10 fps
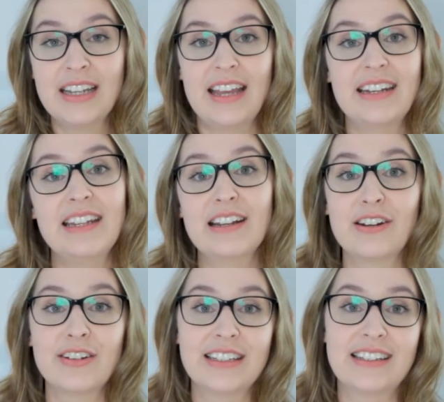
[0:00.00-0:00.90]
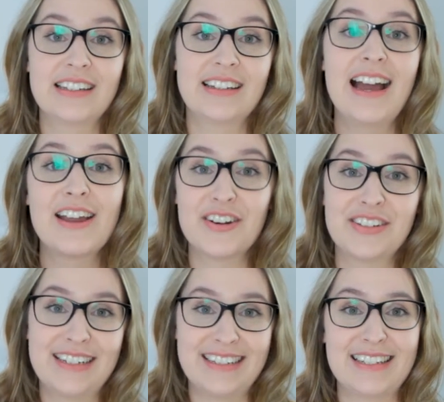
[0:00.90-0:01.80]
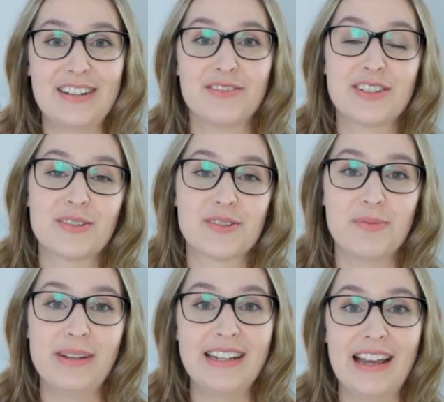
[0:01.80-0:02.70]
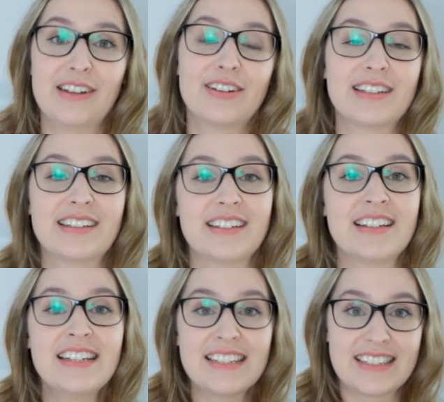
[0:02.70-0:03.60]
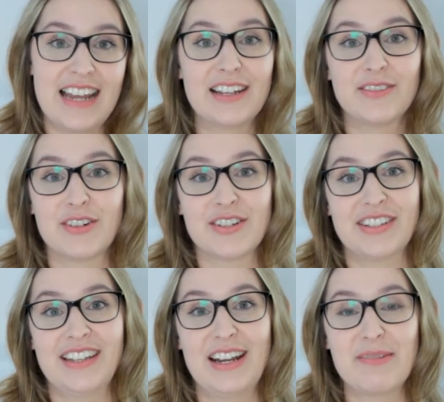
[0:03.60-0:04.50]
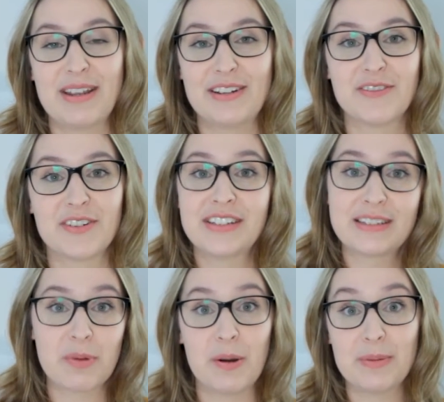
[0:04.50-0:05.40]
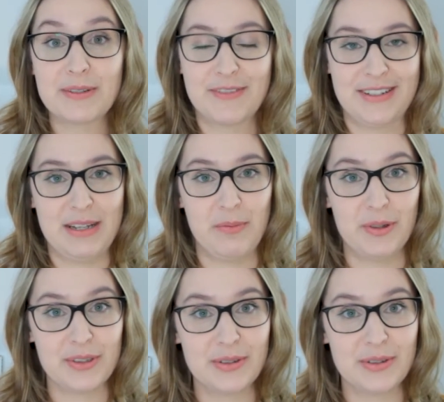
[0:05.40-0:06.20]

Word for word: And here, look at the icon that I designed for social media. Look at the stacked version that I made for this purpose, for example.